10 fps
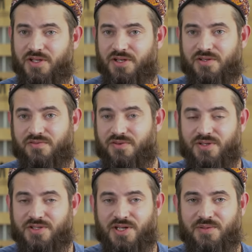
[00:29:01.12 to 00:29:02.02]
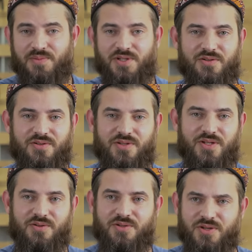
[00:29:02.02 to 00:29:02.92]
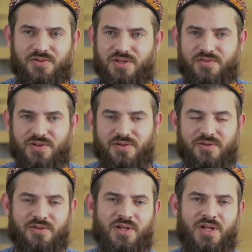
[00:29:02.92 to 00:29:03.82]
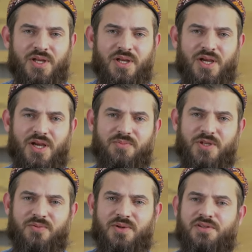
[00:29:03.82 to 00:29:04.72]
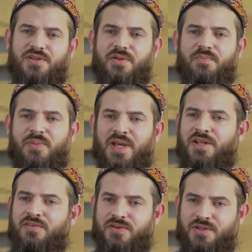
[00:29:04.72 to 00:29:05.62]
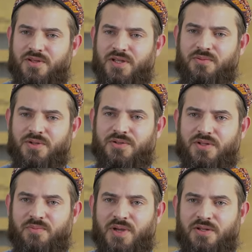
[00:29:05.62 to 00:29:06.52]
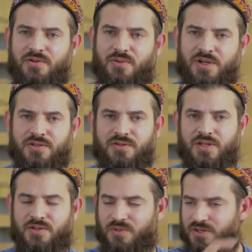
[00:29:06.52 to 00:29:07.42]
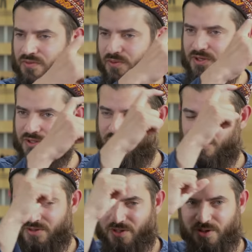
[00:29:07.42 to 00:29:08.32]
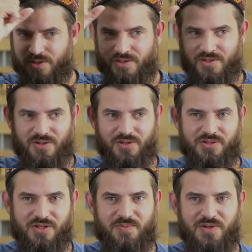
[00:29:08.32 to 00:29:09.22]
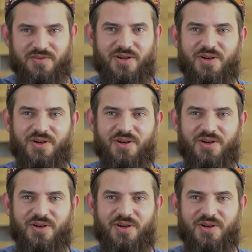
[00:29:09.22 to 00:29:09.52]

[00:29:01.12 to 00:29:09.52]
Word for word: eating for example or it looks so difficult i mean what's the benefit that was the main question that was written on top of